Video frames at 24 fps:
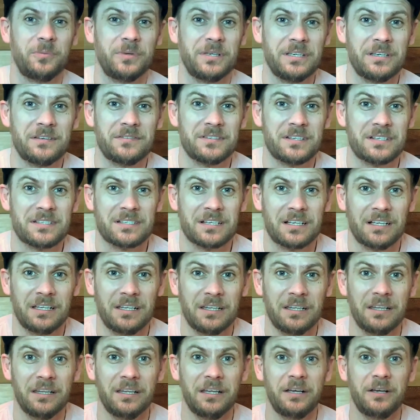He gives us a
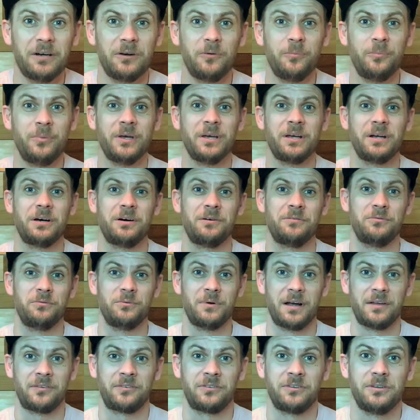little bit of
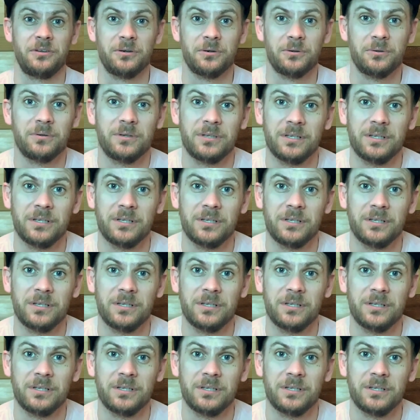rescue.